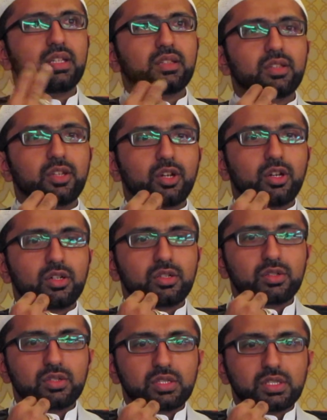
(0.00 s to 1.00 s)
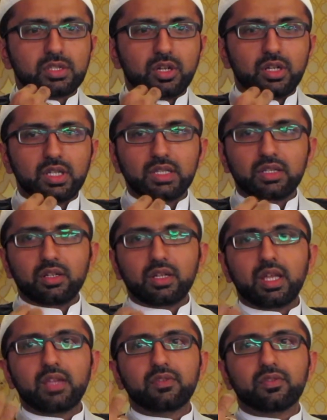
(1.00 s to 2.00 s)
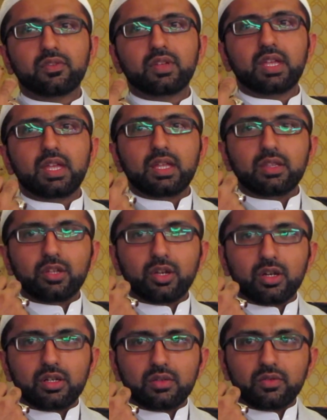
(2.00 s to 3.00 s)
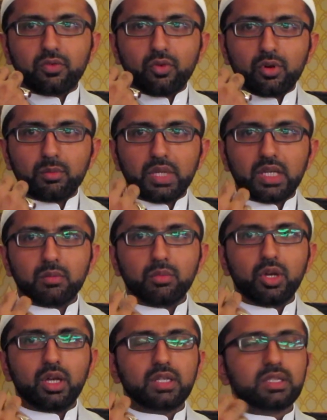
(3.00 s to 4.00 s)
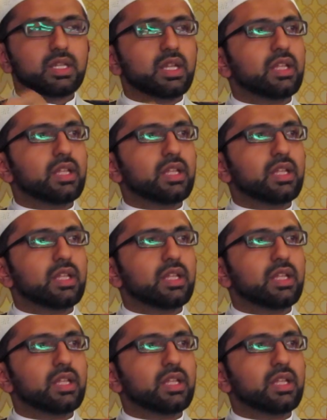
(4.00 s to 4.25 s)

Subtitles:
they are starting their life, they are forming a bond,